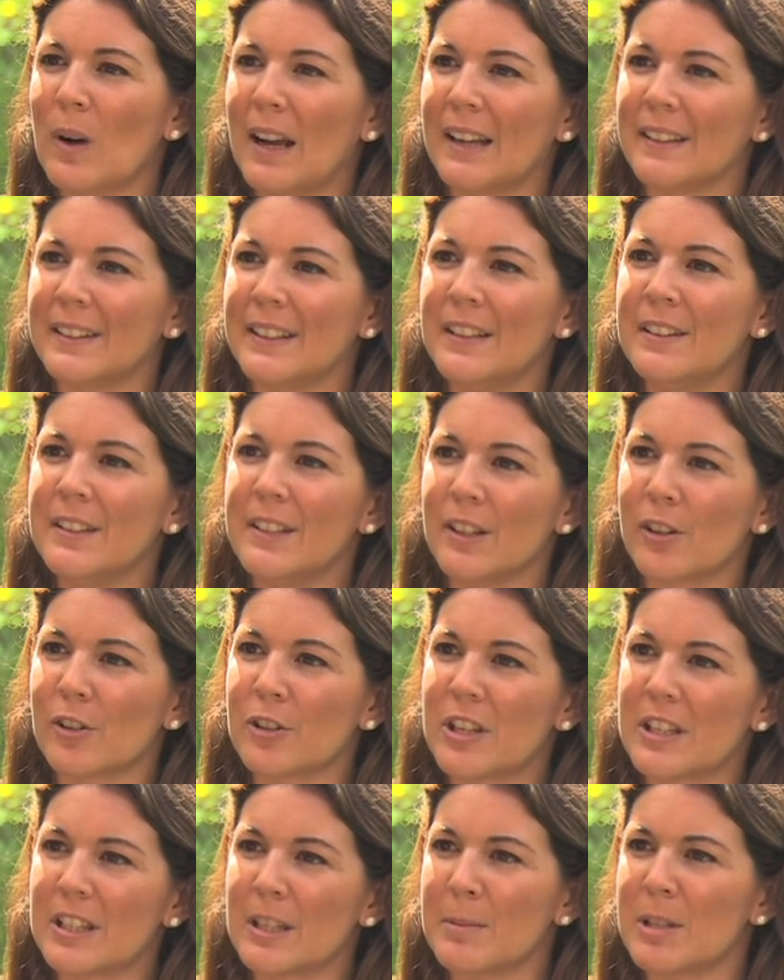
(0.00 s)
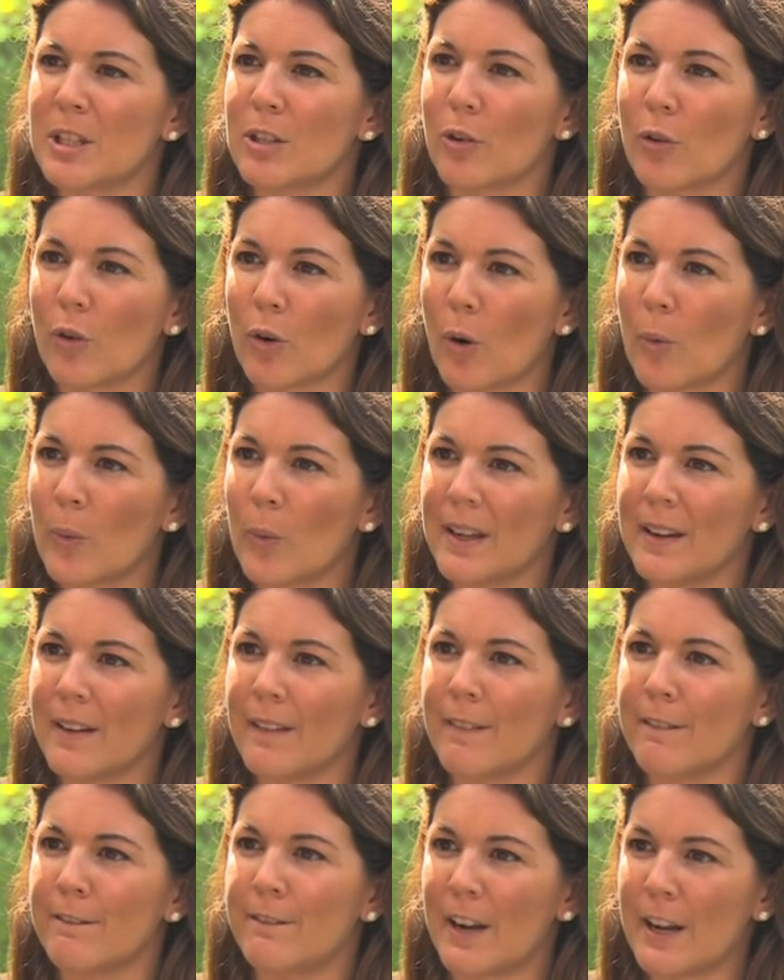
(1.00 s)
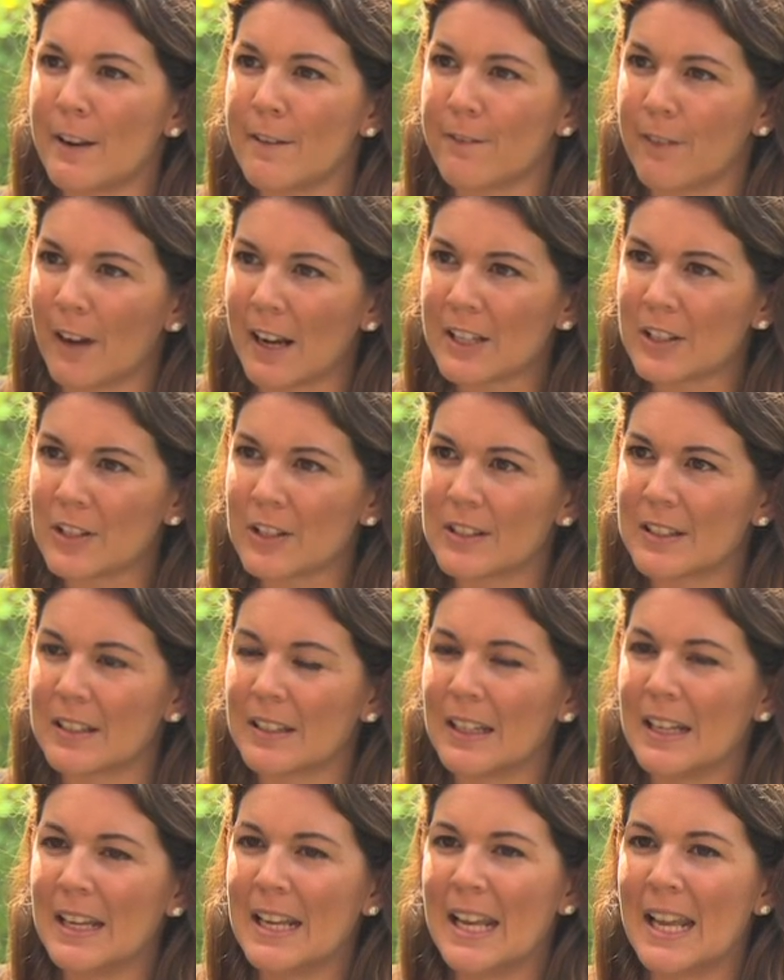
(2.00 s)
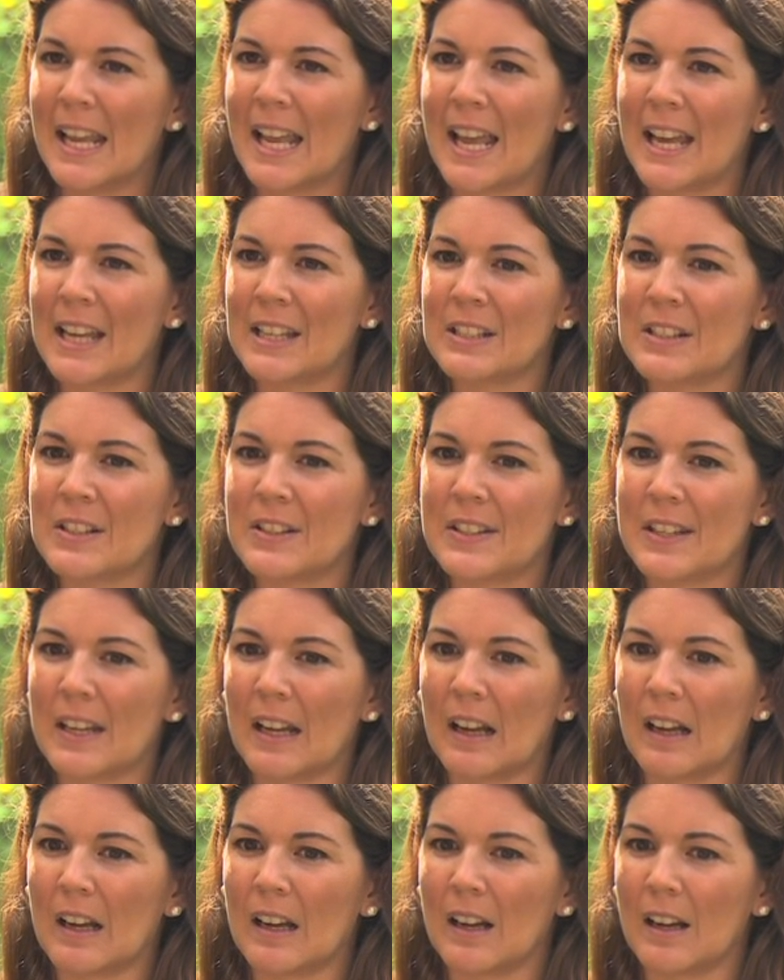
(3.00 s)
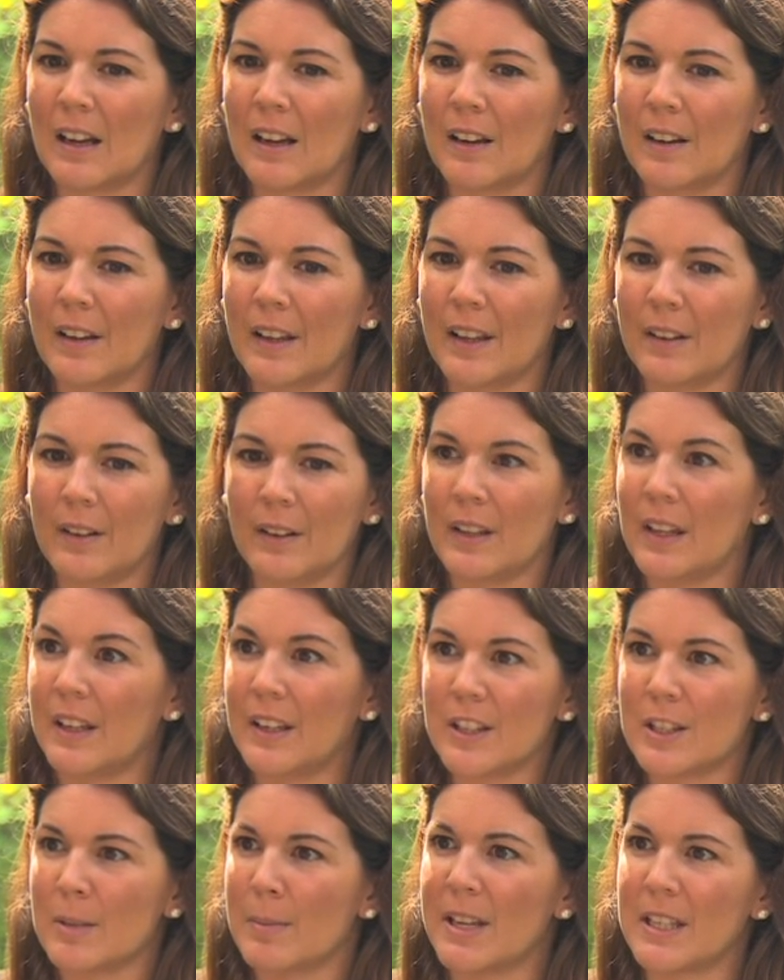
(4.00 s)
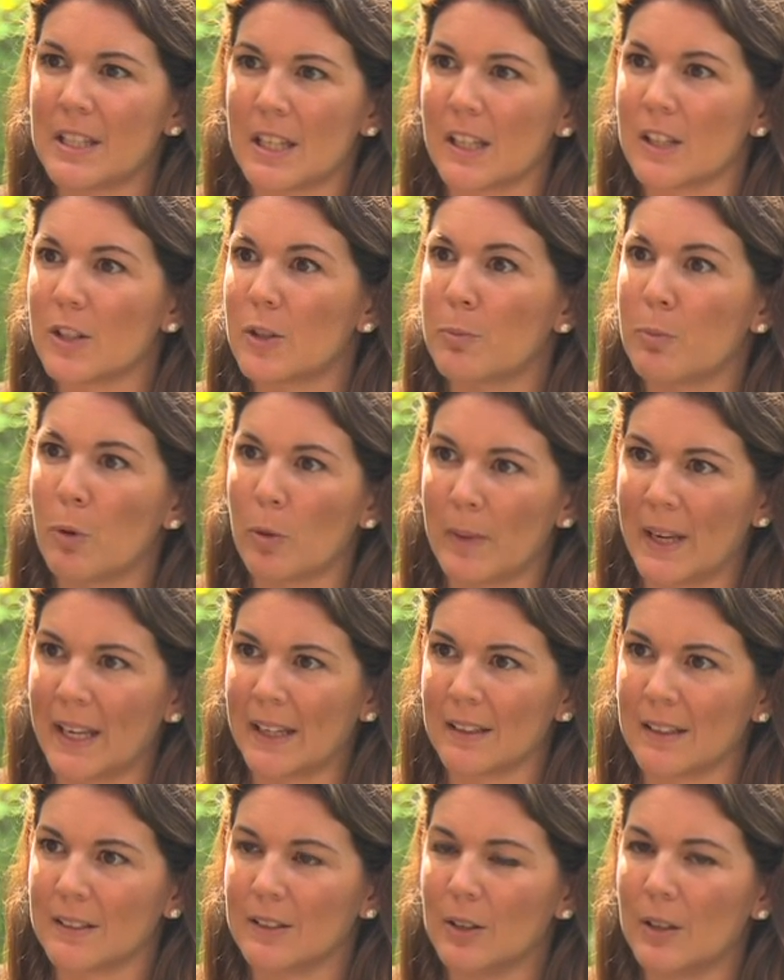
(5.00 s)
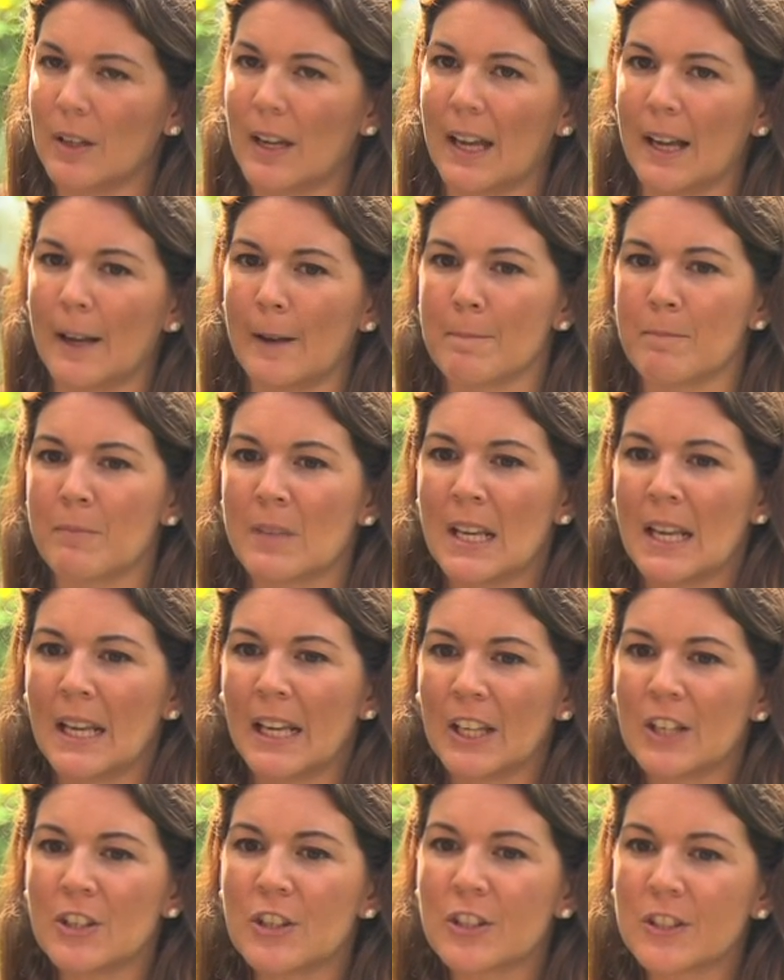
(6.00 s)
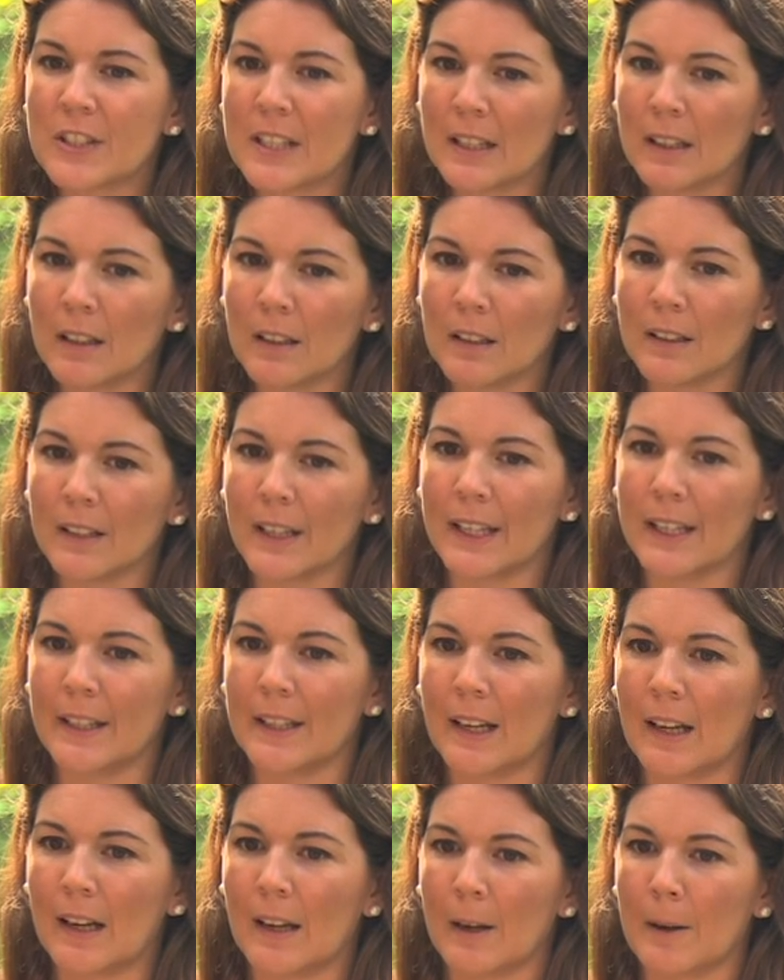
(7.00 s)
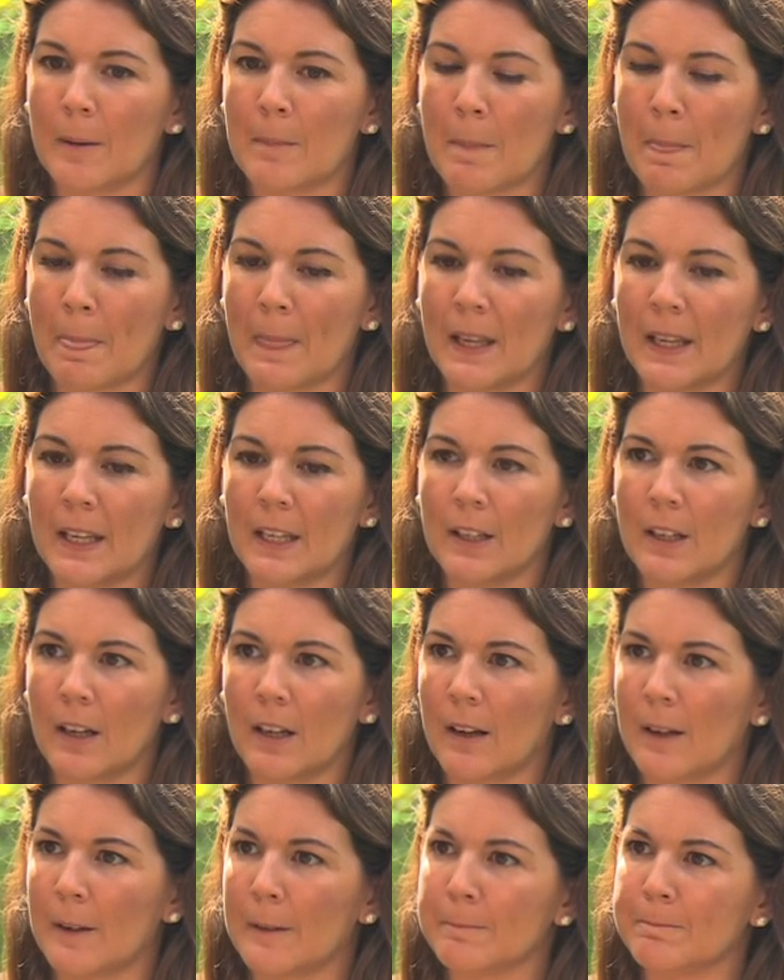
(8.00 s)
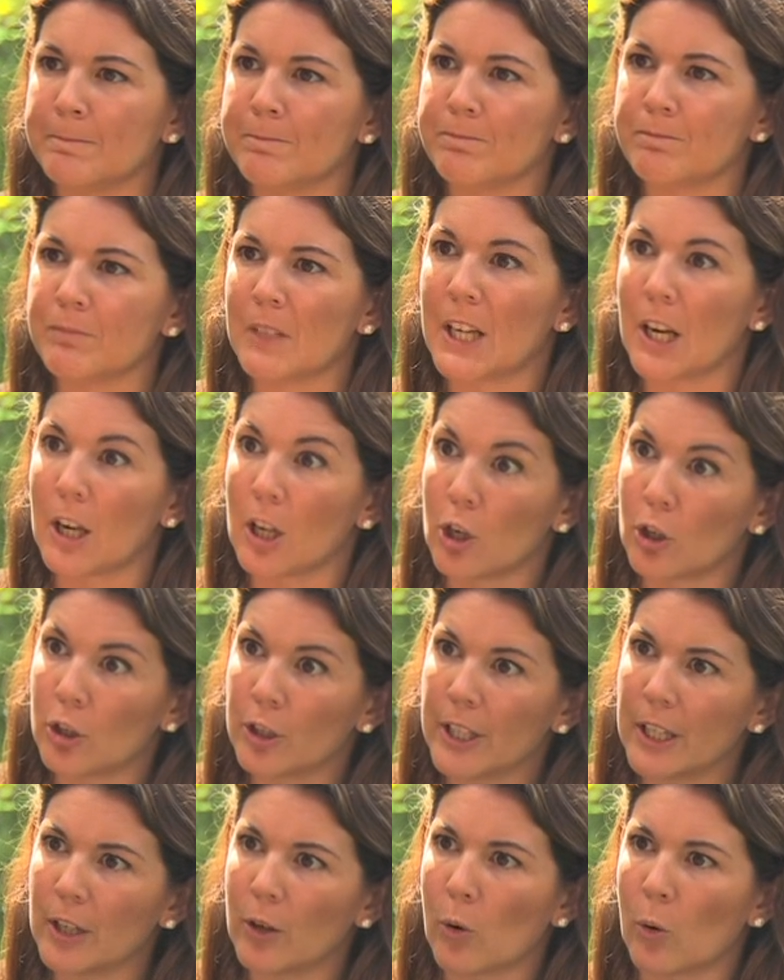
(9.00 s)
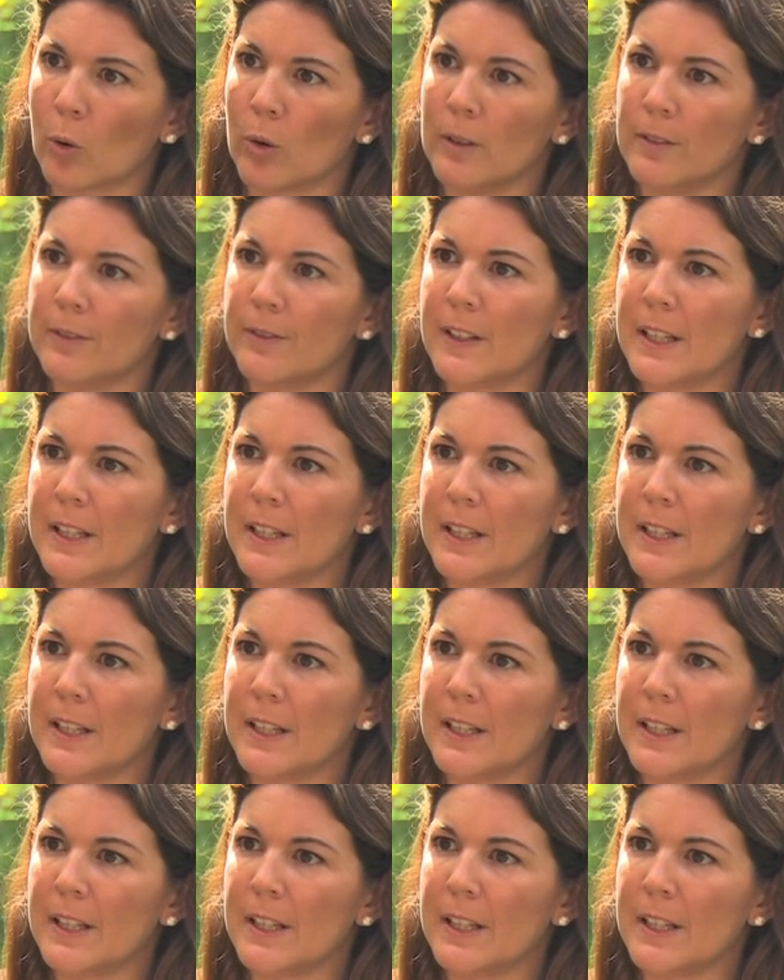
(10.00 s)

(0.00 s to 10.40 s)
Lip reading: the Indian ecosystem is growing very fast, and it is amazing. It's booming. It's still in a learning curve.